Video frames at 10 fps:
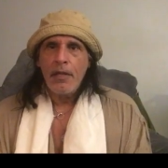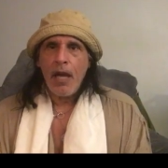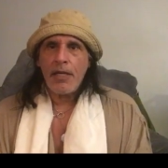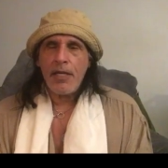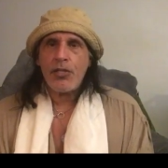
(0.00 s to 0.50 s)

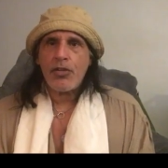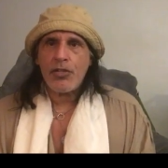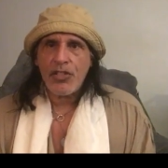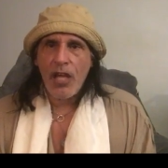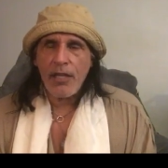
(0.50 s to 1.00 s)
on Easter
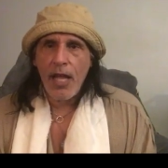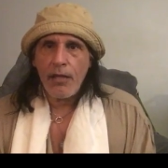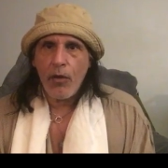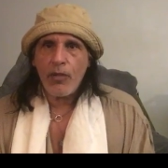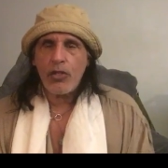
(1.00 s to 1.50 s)
Sunday,
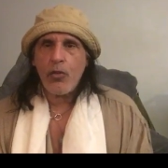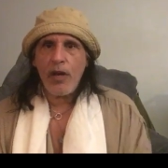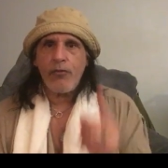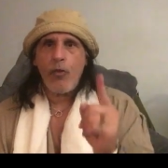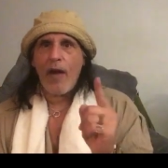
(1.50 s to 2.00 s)
only
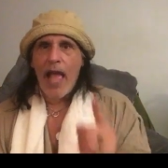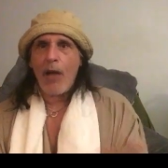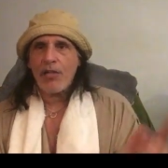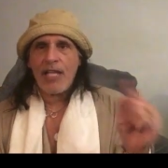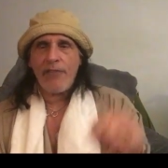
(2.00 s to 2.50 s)
24
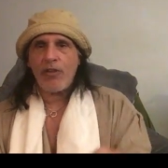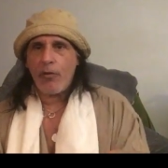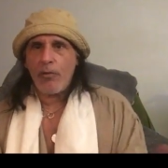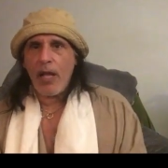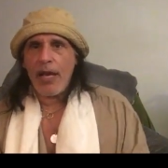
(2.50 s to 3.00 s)
hours after
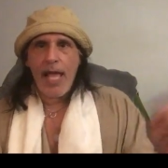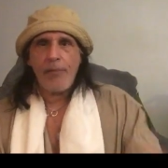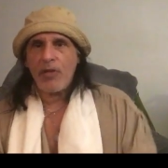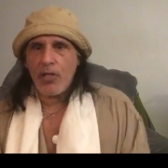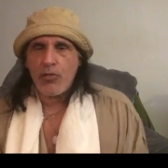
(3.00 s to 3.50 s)
an
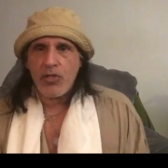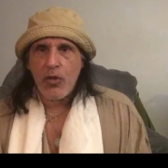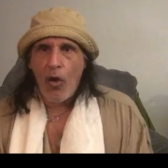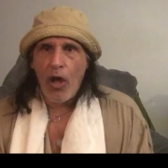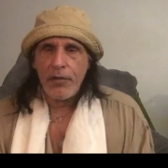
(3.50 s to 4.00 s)
ambulance was
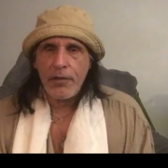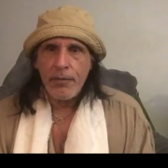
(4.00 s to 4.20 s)
called.